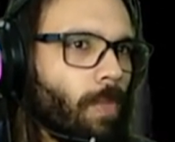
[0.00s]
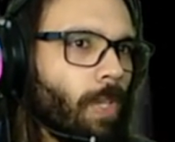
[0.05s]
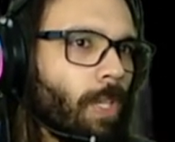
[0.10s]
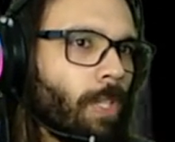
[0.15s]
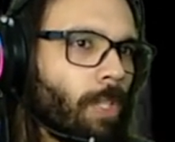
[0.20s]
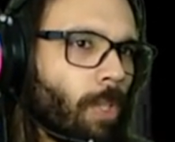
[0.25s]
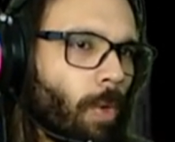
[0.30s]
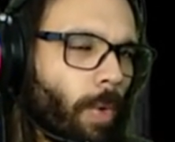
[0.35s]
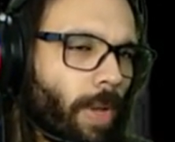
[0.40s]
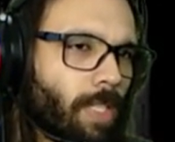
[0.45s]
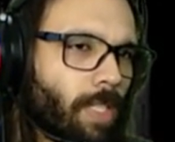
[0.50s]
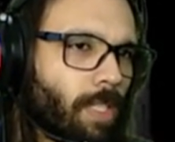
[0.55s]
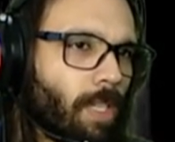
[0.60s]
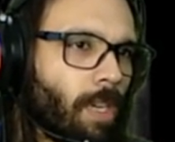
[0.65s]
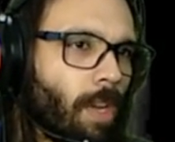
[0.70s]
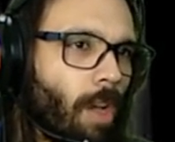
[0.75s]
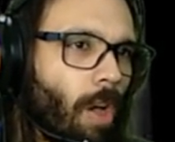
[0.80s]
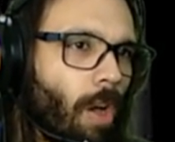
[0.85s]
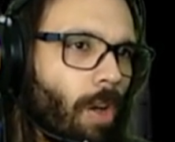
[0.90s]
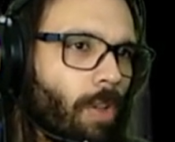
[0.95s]
So as an
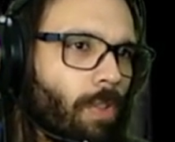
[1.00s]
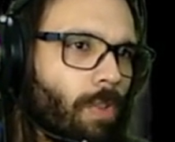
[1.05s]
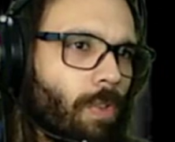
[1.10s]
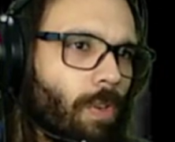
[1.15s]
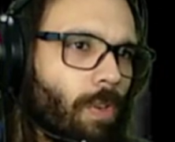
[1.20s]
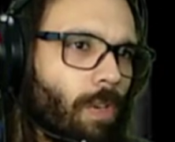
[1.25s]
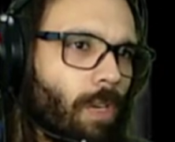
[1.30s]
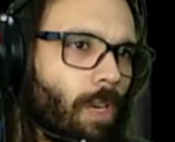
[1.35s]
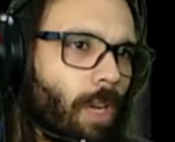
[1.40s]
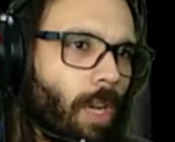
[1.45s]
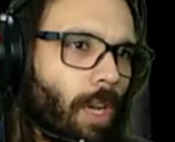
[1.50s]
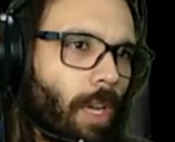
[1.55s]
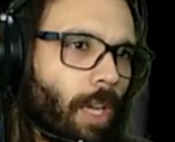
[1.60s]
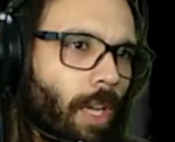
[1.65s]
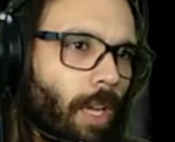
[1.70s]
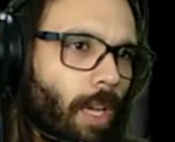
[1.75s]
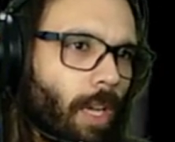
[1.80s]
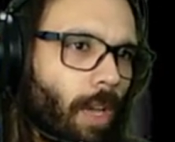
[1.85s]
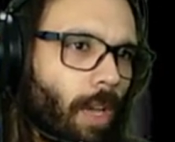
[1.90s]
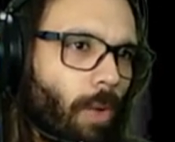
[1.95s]
author
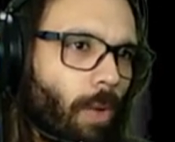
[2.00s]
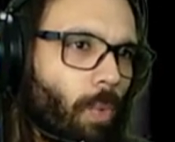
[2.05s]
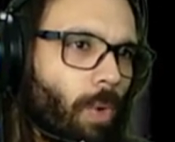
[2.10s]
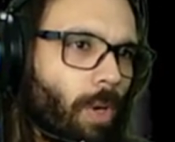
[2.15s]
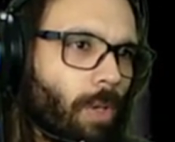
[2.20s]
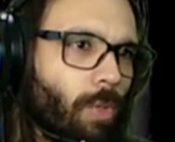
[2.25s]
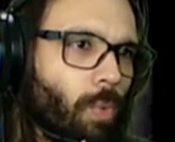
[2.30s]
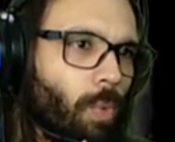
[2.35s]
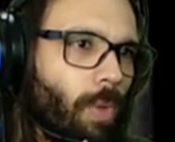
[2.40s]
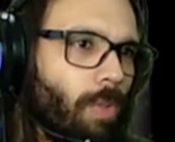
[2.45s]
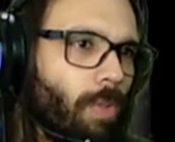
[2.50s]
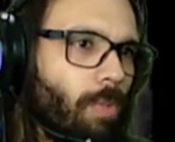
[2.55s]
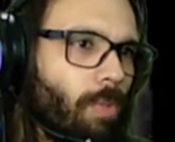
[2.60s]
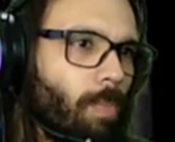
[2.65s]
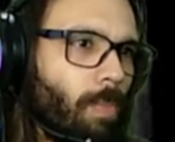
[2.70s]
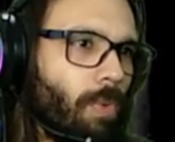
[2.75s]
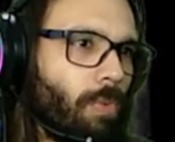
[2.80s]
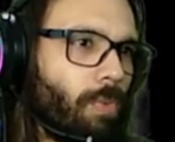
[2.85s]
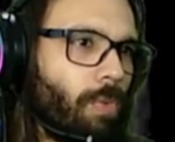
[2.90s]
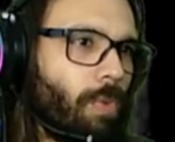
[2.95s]
I worked with
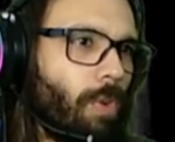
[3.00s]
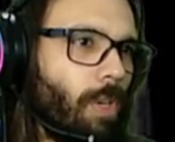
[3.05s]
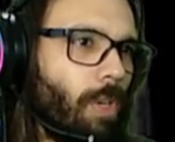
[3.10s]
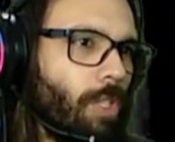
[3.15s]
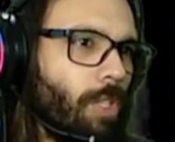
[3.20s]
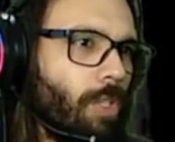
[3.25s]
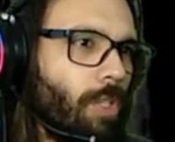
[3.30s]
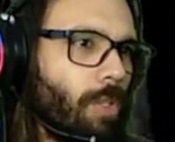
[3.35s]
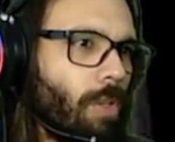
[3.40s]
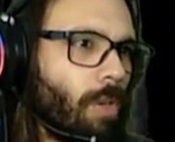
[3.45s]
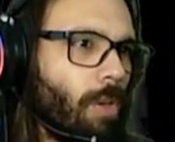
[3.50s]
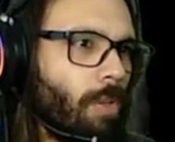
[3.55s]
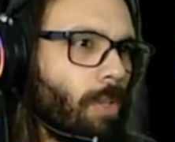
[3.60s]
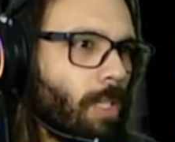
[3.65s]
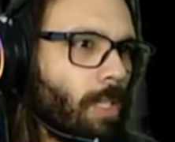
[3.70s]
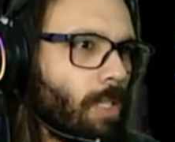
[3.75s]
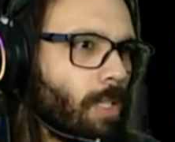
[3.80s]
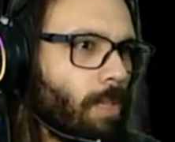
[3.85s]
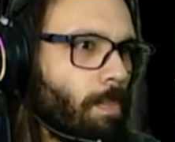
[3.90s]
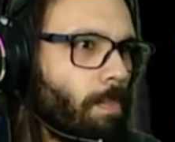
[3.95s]
before to
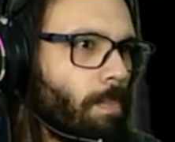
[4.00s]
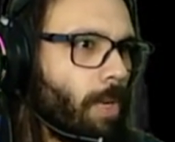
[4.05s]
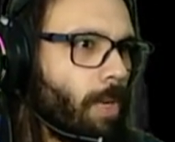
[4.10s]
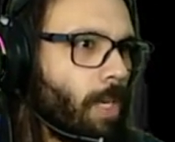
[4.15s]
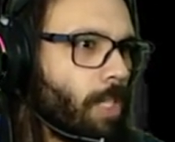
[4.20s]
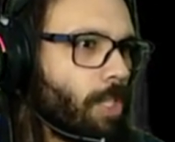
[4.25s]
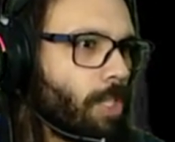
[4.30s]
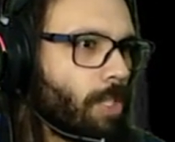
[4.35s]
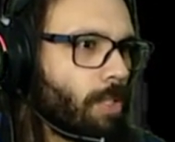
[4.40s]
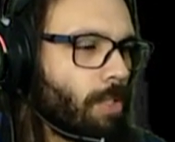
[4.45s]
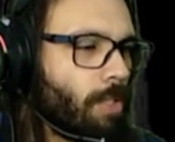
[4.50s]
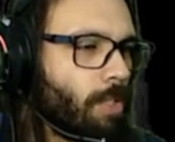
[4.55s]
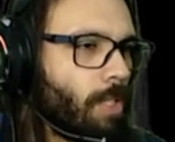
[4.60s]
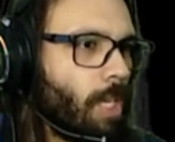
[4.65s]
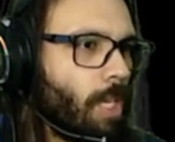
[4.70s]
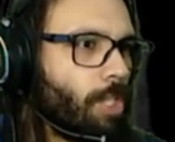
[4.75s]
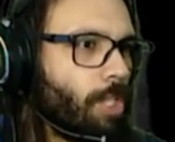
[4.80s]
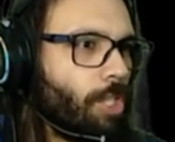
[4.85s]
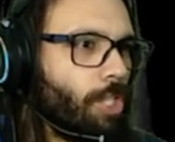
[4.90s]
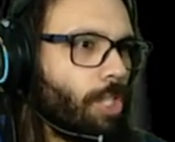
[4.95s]
contact a merchant,
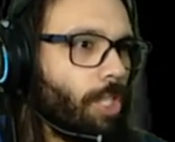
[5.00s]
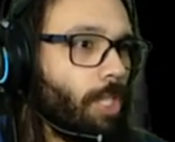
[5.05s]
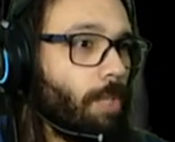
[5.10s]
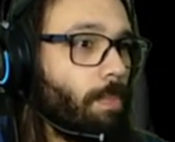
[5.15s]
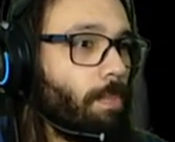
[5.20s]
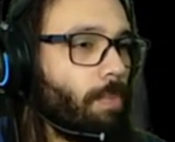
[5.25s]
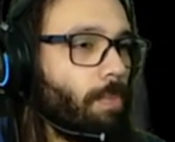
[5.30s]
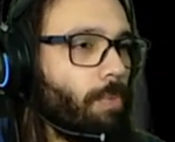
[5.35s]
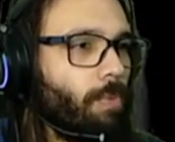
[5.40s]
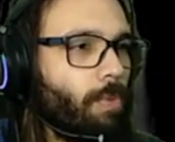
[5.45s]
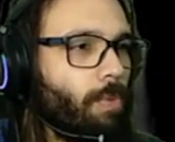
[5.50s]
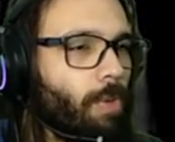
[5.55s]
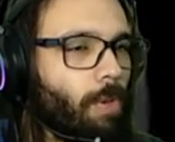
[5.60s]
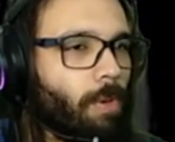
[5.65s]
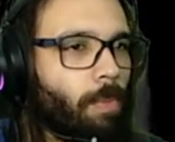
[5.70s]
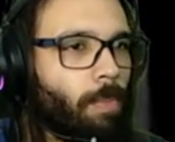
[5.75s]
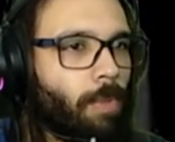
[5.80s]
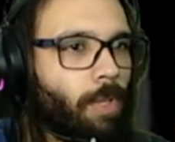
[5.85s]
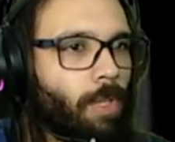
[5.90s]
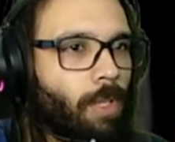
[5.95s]
ship for
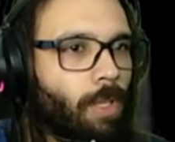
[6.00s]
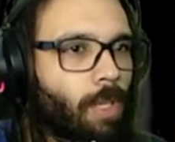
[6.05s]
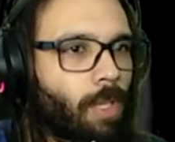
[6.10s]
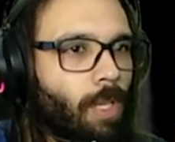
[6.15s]
me,